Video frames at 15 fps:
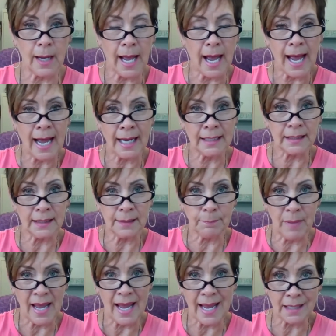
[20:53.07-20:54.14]
highly
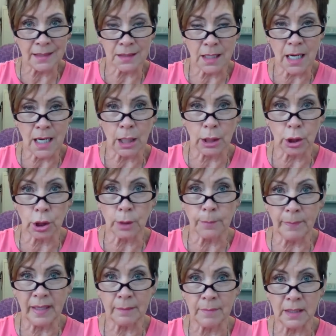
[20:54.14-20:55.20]
packed color,
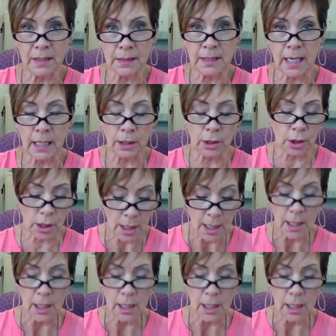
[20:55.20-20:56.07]
pigmented color,